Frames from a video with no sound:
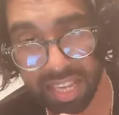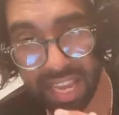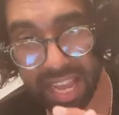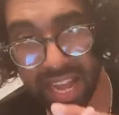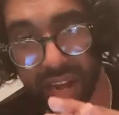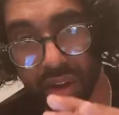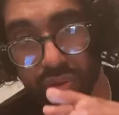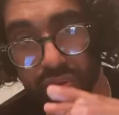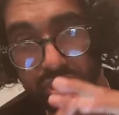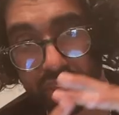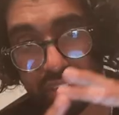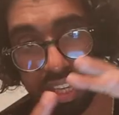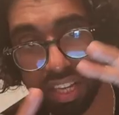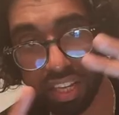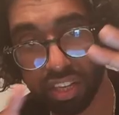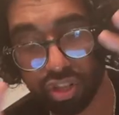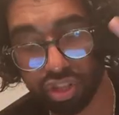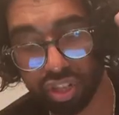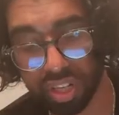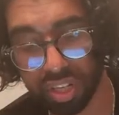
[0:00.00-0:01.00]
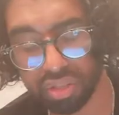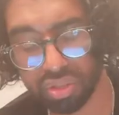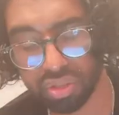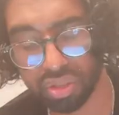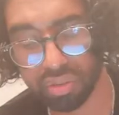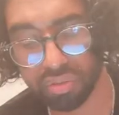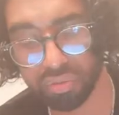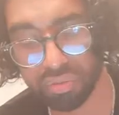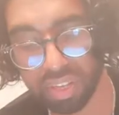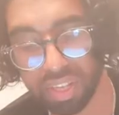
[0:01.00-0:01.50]
is the outer layer sheds
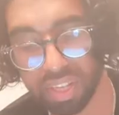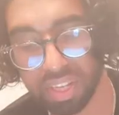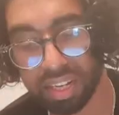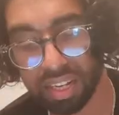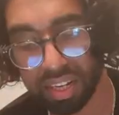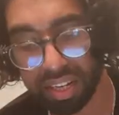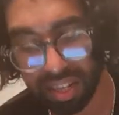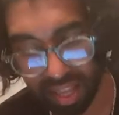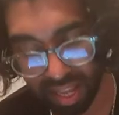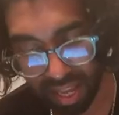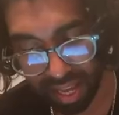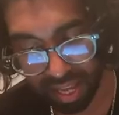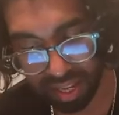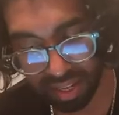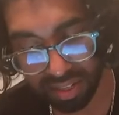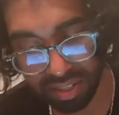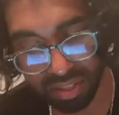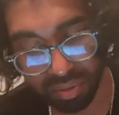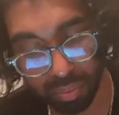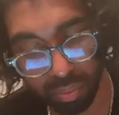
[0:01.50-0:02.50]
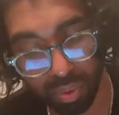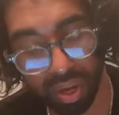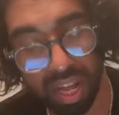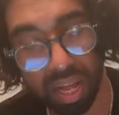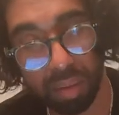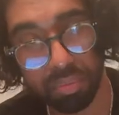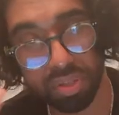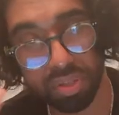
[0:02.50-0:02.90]
off and what